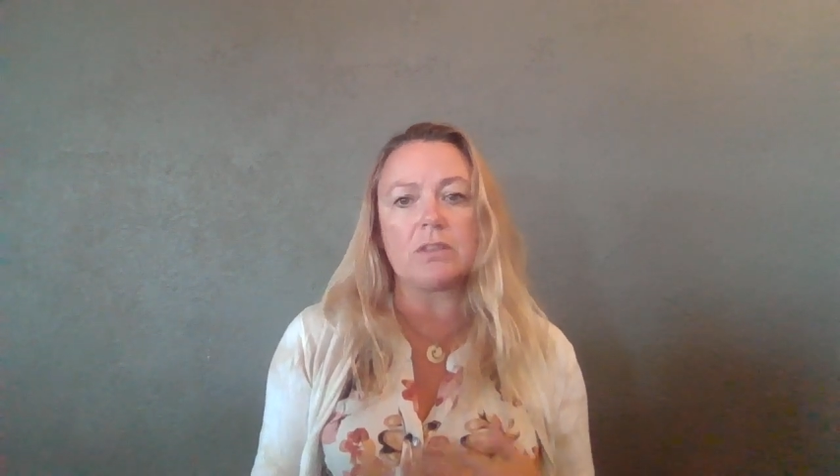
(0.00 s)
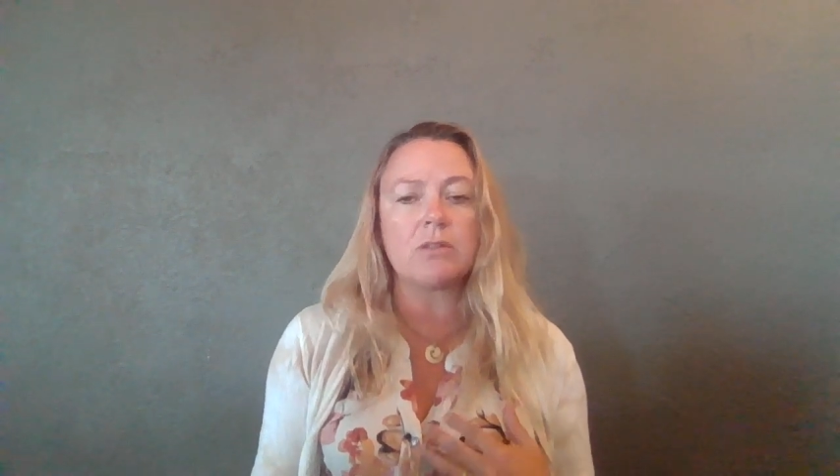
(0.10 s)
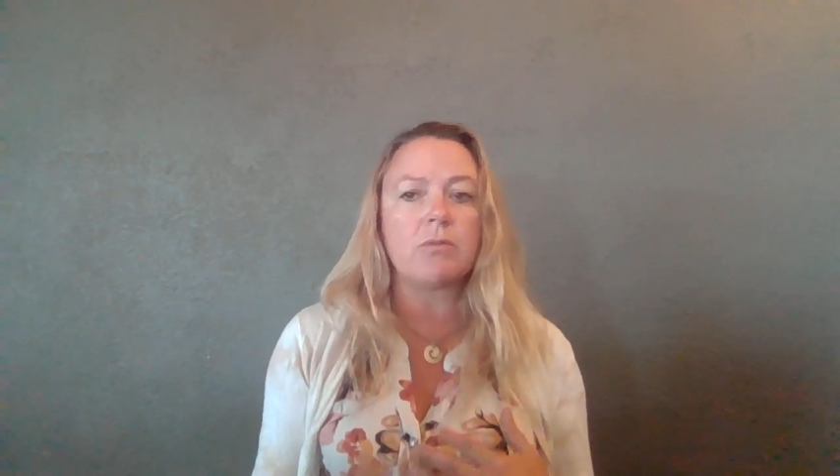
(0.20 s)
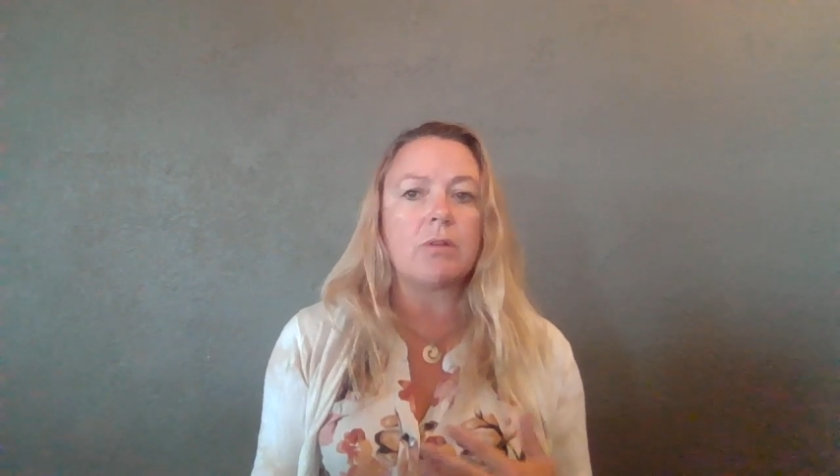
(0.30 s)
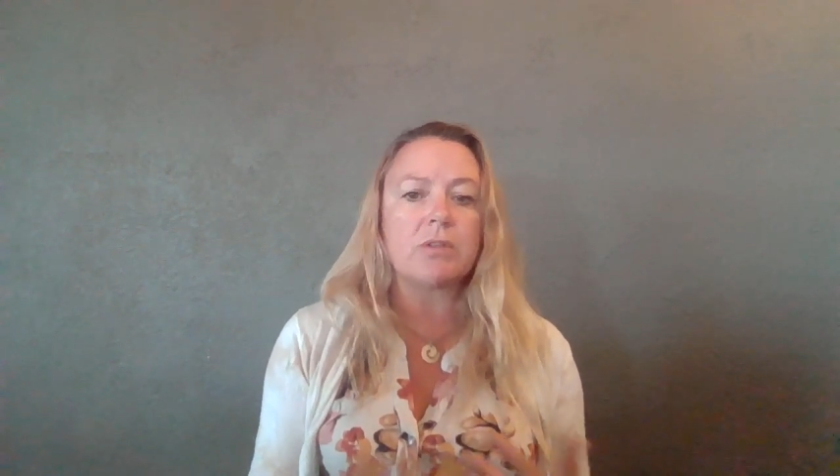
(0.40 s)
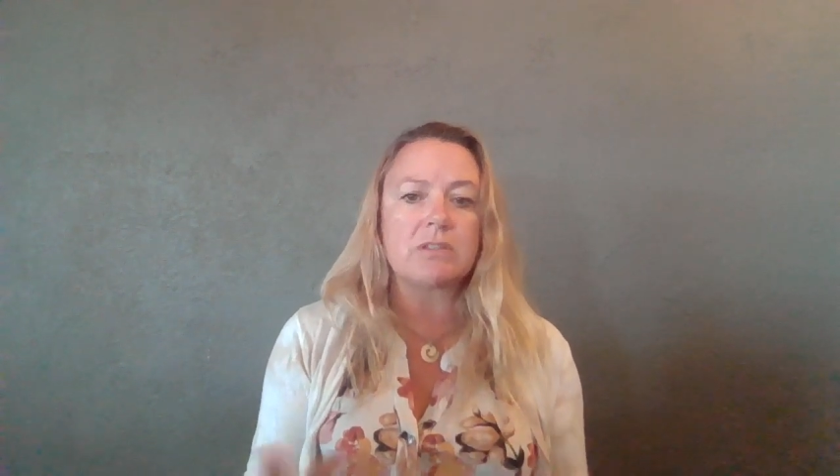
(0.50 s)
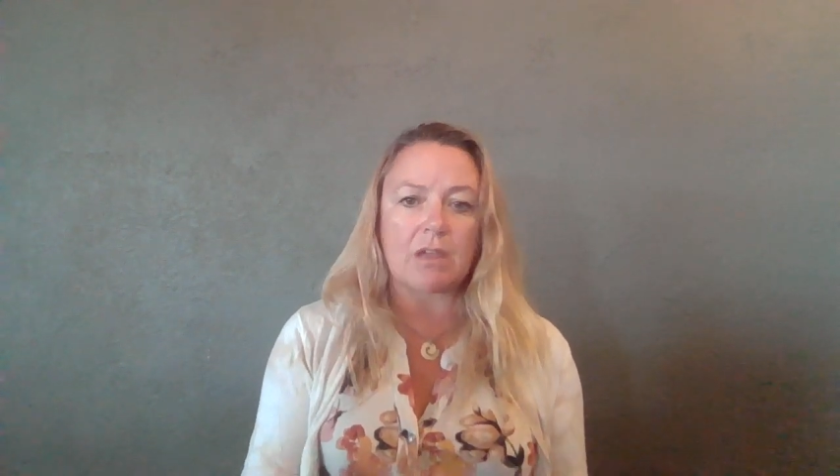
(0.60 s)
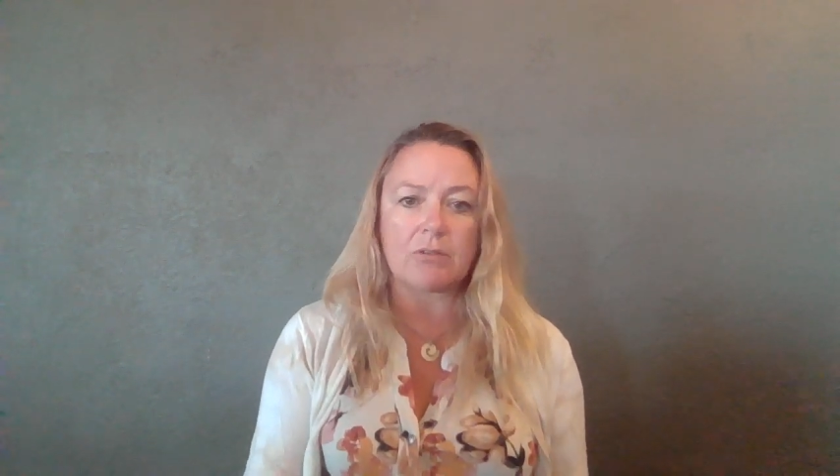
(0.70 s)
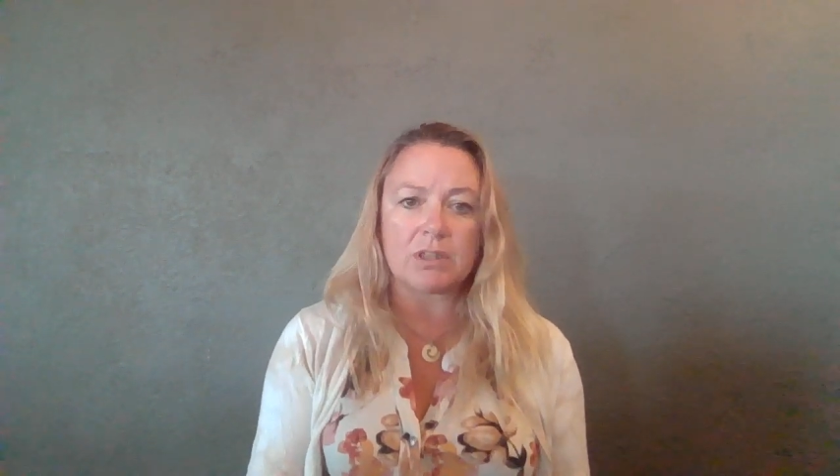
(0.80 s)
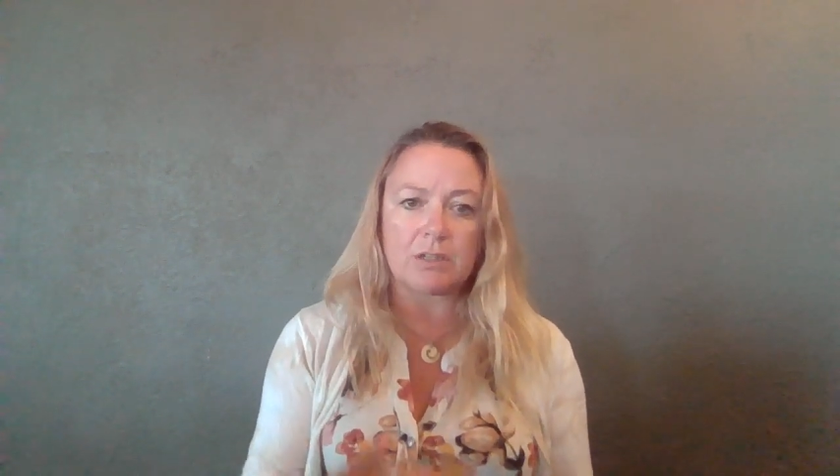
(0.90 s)
than what we
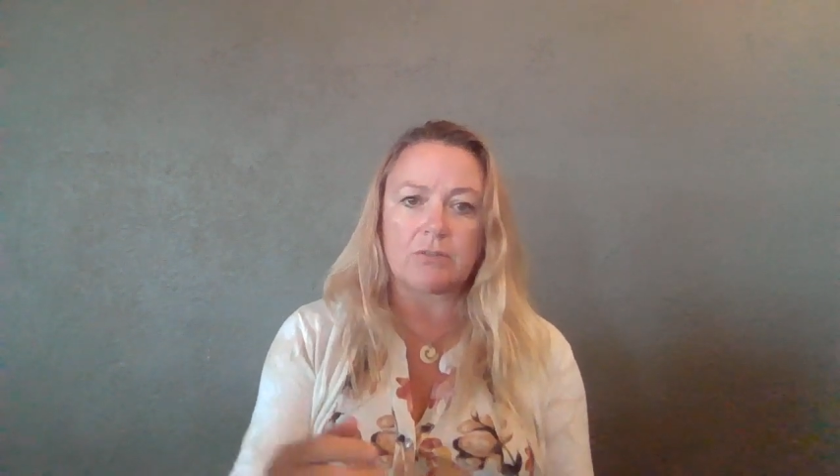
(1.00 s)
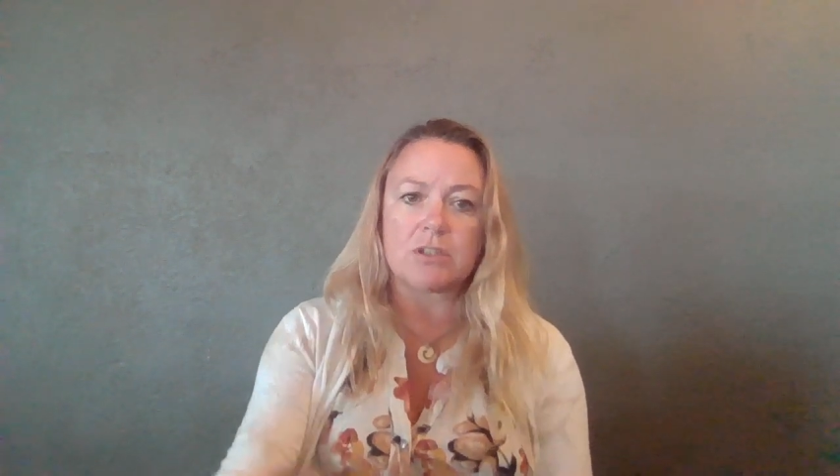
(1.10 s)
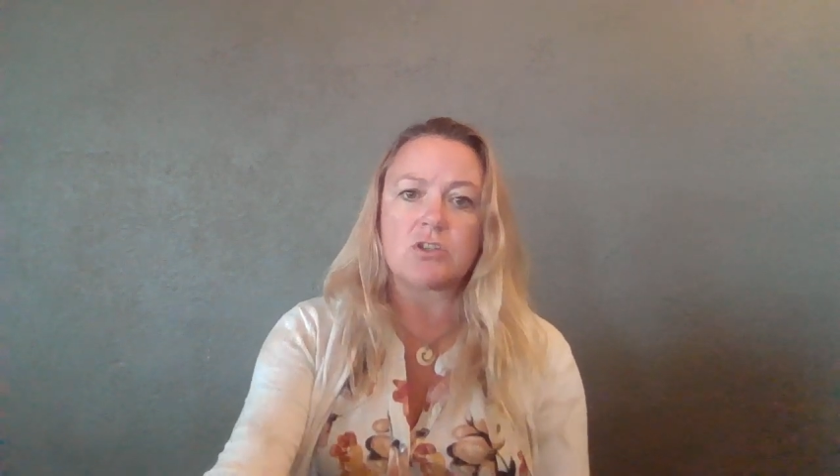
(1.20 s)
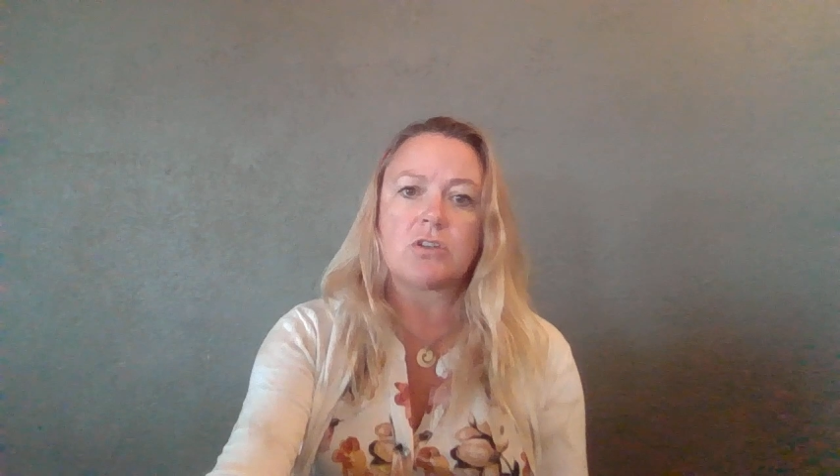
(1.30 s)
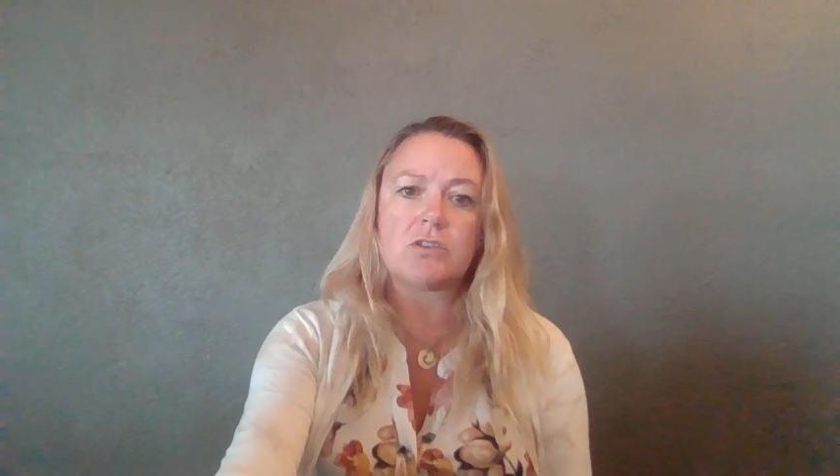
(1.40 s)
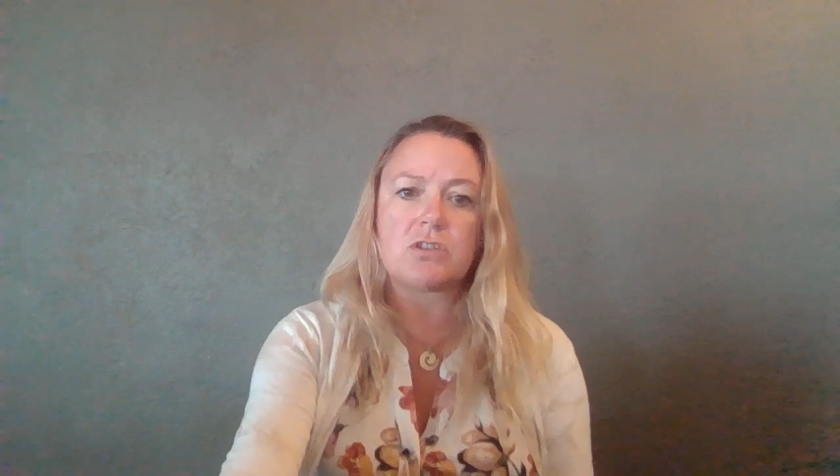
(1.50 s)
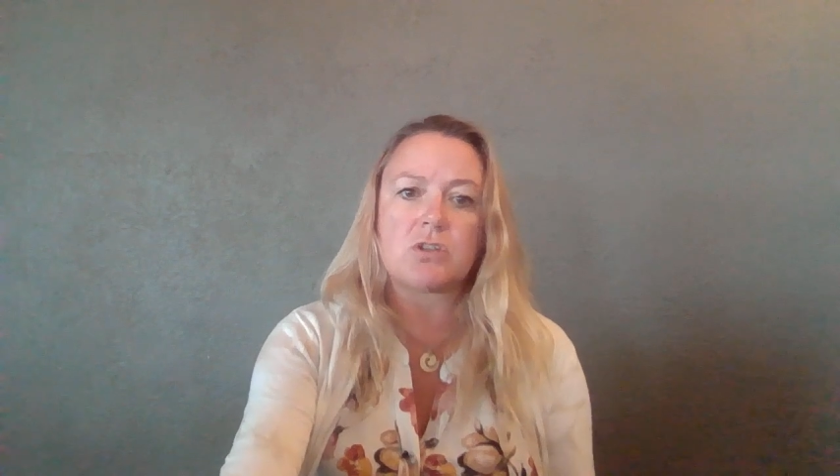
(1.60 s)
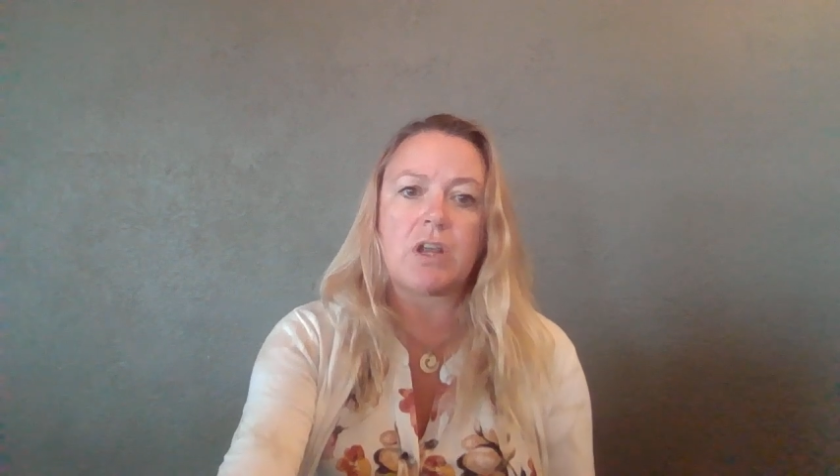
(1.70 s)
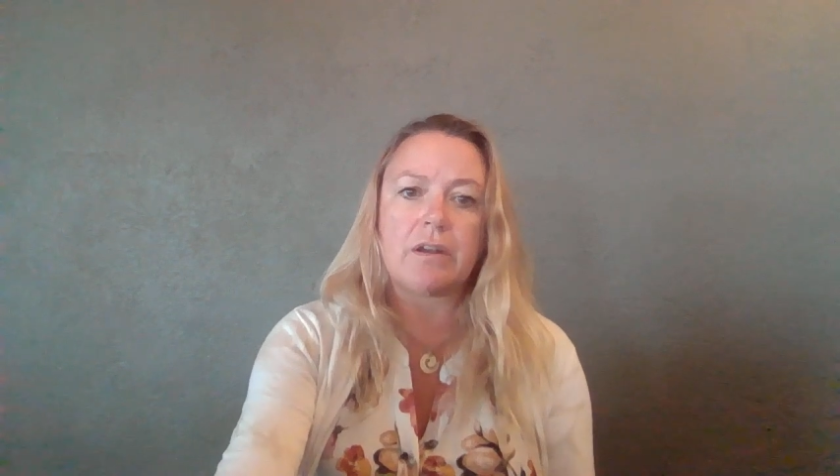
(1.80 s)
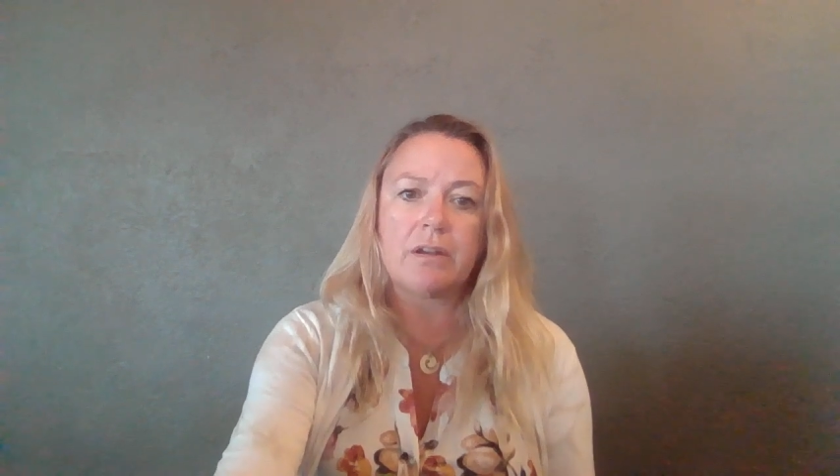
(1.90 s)
saw with the original
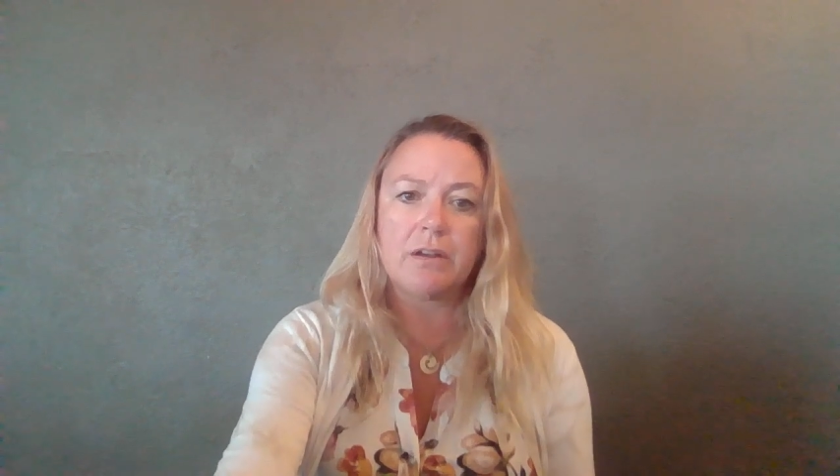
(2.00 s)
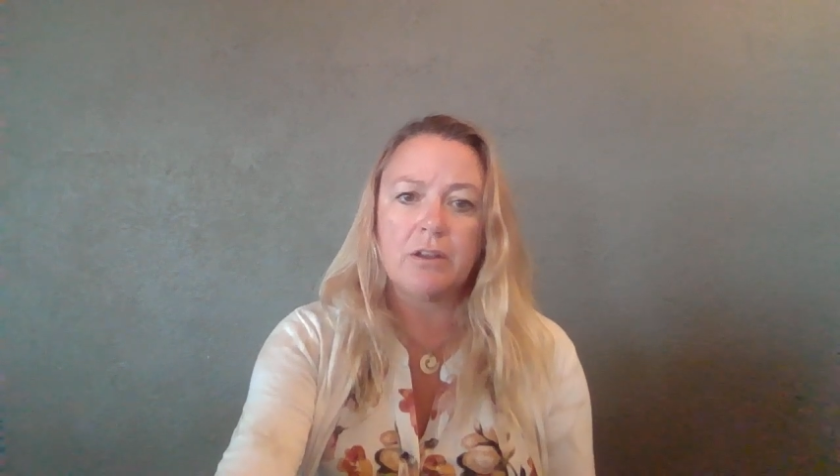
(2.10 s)
strain.